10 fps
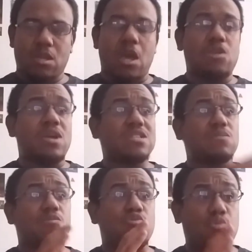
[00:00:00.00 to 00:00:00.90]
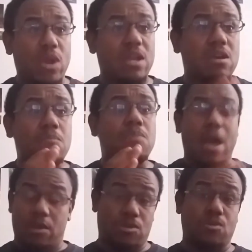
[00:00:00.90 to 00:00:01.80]
And you got some great
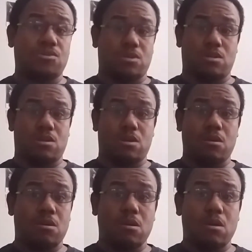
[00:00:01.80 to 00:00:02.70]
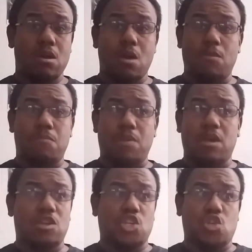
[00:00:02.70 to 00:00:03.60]
competitors in there. I mean,
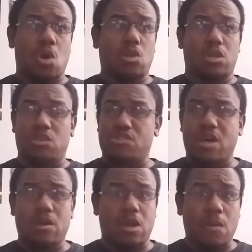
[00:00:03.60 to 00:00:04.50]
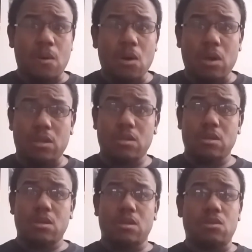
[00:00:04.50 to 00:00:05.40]
Becky, Charlotte, Natalya, come on.
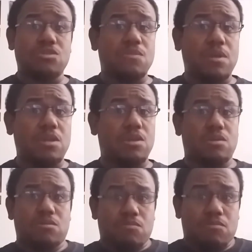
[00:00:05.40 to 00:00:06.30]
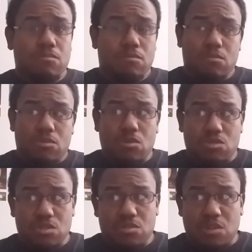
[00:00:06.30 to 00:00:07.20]
Tamina.
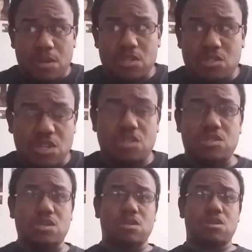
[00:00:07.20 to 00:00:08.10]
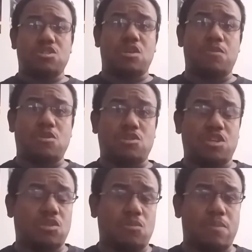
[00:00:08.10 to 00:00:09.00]
Tamina's decent. She
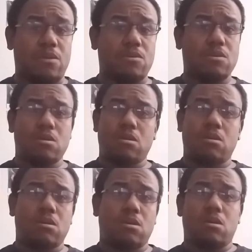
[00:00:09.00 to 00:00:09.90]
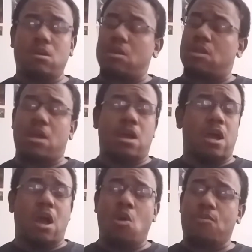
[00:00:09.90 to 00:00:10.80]
could do better. And
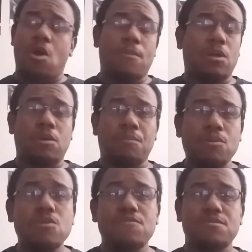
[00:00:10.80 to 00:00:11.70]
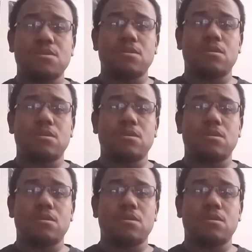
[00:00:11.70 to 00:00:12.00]
I hope Carmella improves.